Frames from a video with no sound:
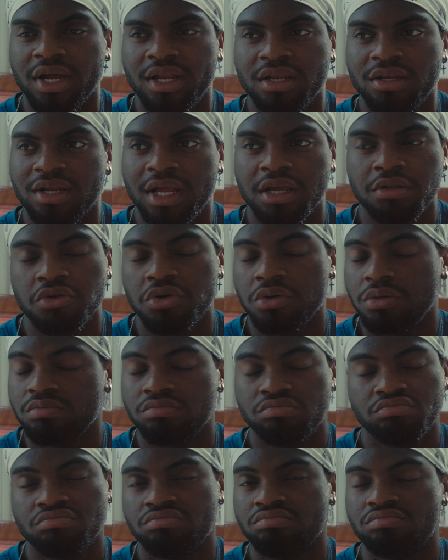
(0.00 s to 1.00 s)
And you're like, no,
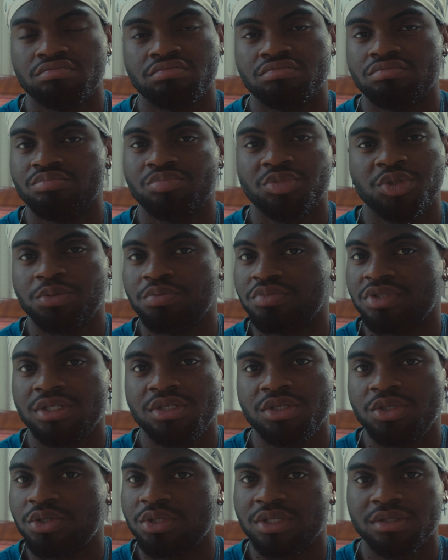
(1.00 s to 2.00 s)
it's
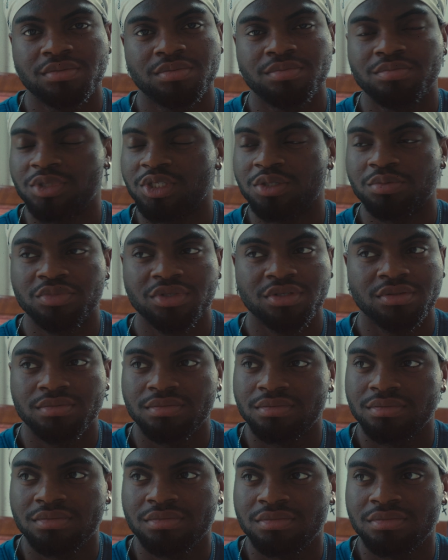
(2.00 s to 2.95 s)
pretty simple.